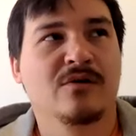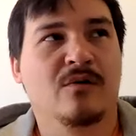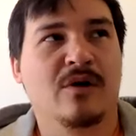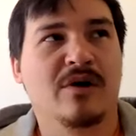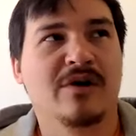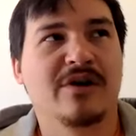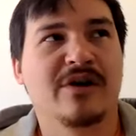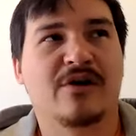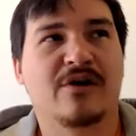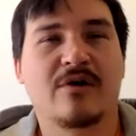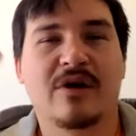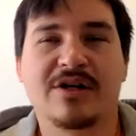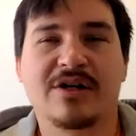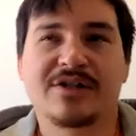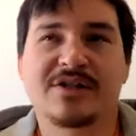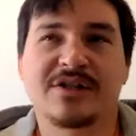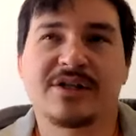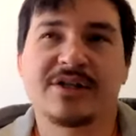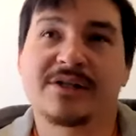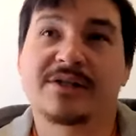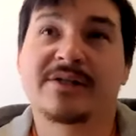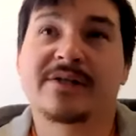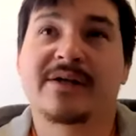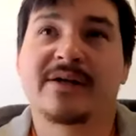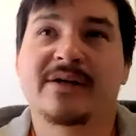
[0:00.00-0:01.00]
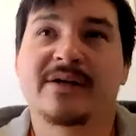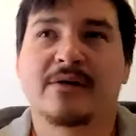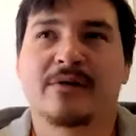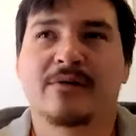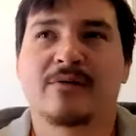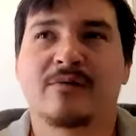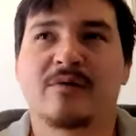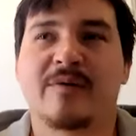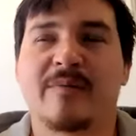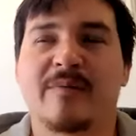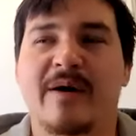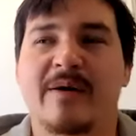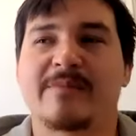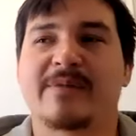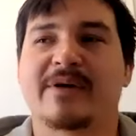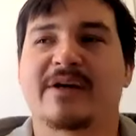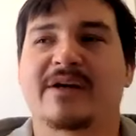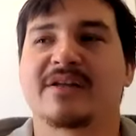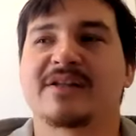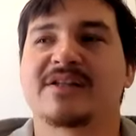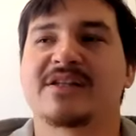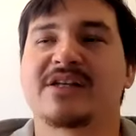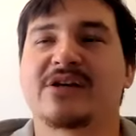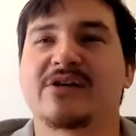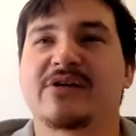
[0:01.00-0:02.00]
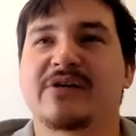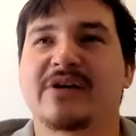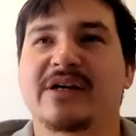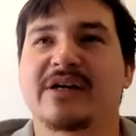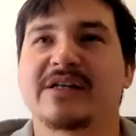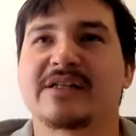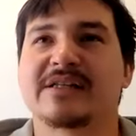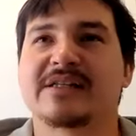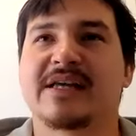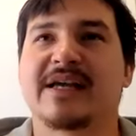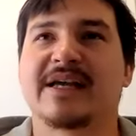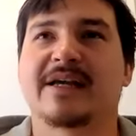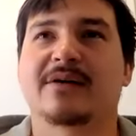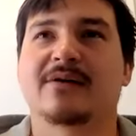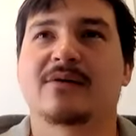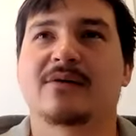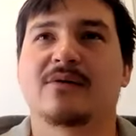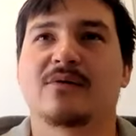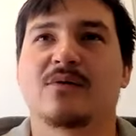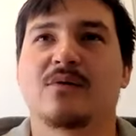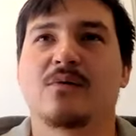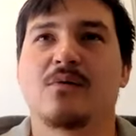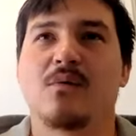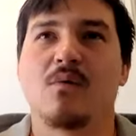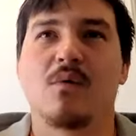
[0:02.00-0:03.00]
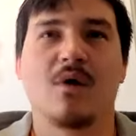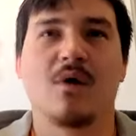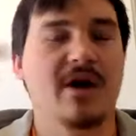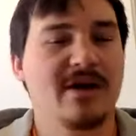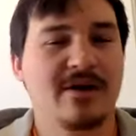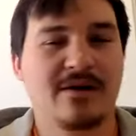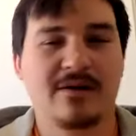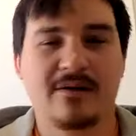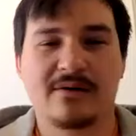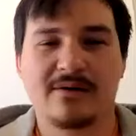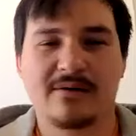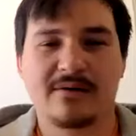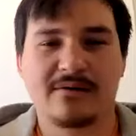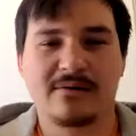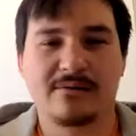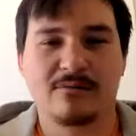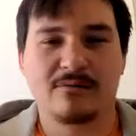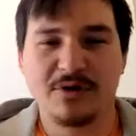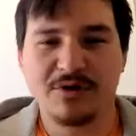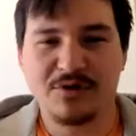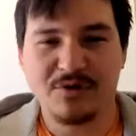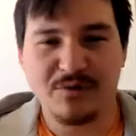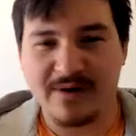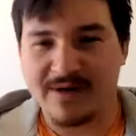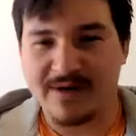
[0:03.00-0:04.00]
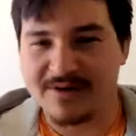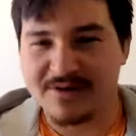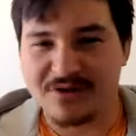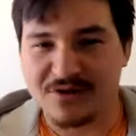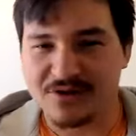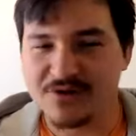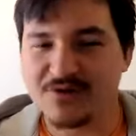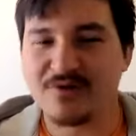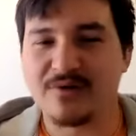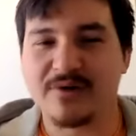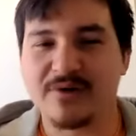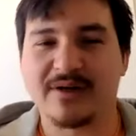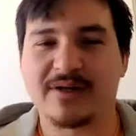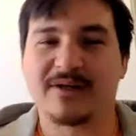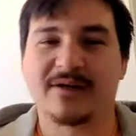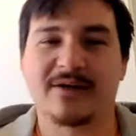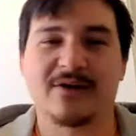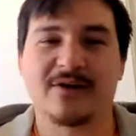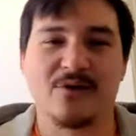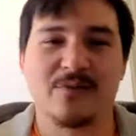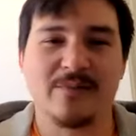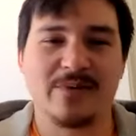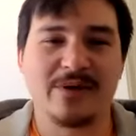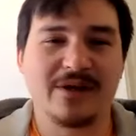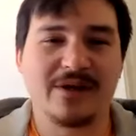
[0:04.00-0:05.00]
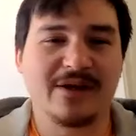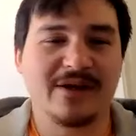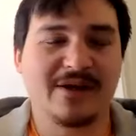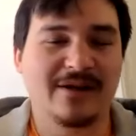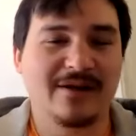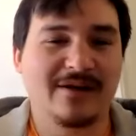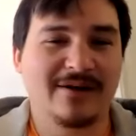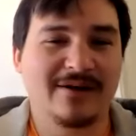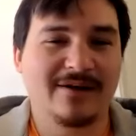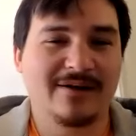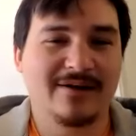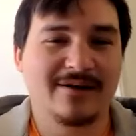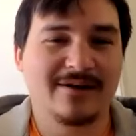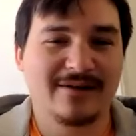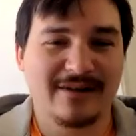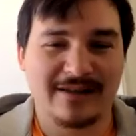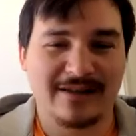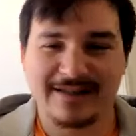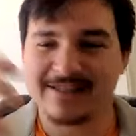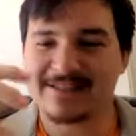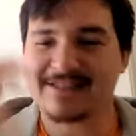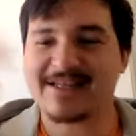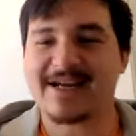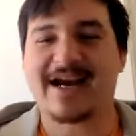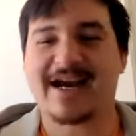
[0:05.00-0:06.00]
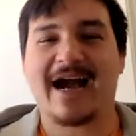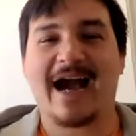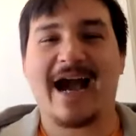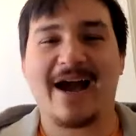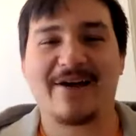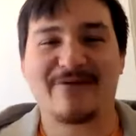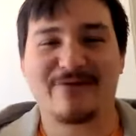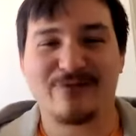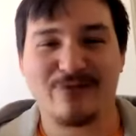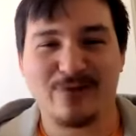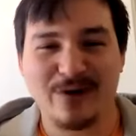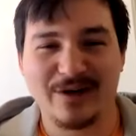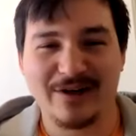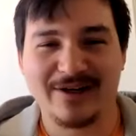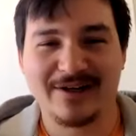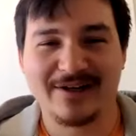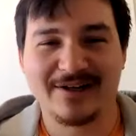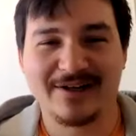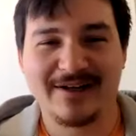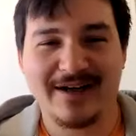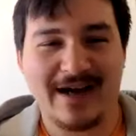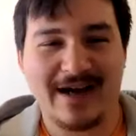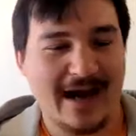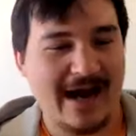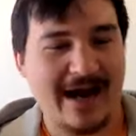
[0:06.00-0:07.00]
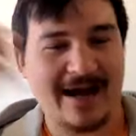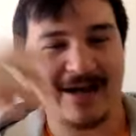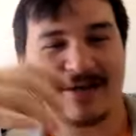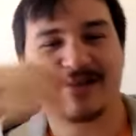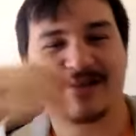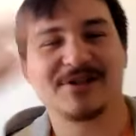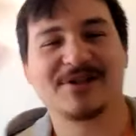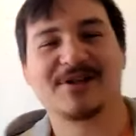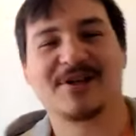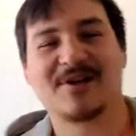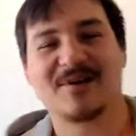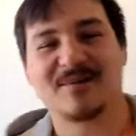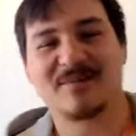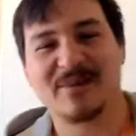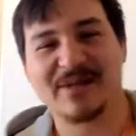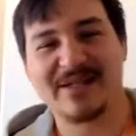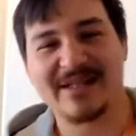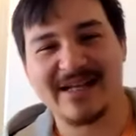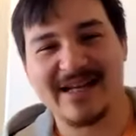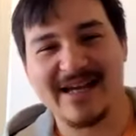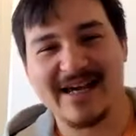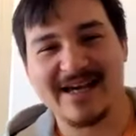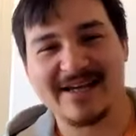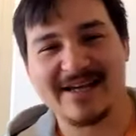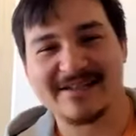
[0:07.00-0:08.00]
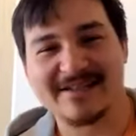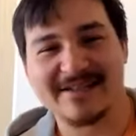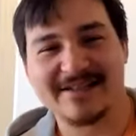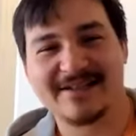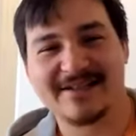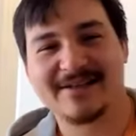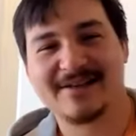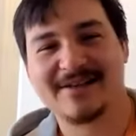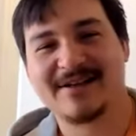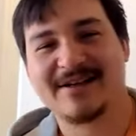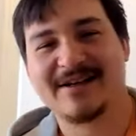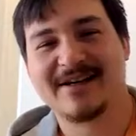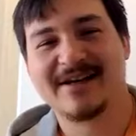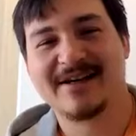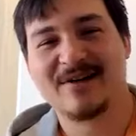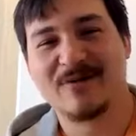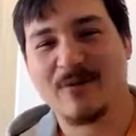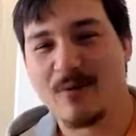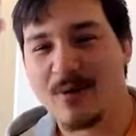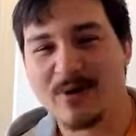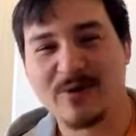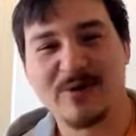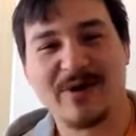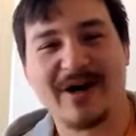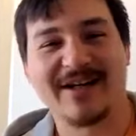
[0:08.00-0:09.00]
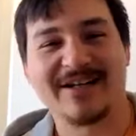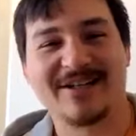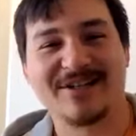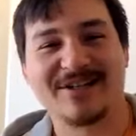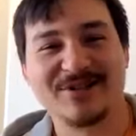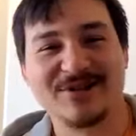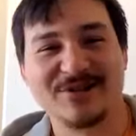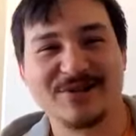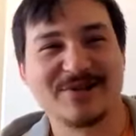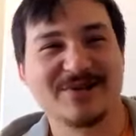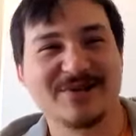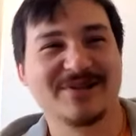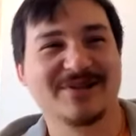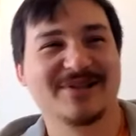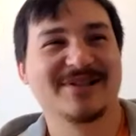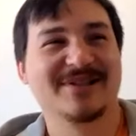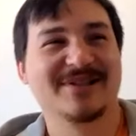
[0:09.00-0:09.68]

one of the questions we might be considering is like, what do I do in an OBE? Like, let's say I have one, I actually complete an exit. What do I do?